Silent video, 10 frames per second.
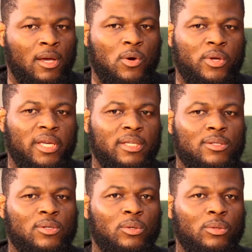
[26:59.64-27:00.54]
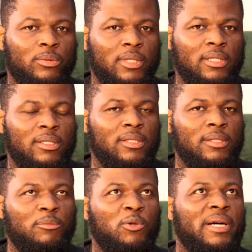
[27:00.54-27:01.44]
Okay, so
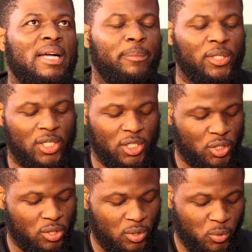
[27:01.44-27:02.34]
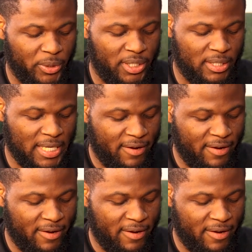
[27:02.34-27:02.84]
the mobile application, which is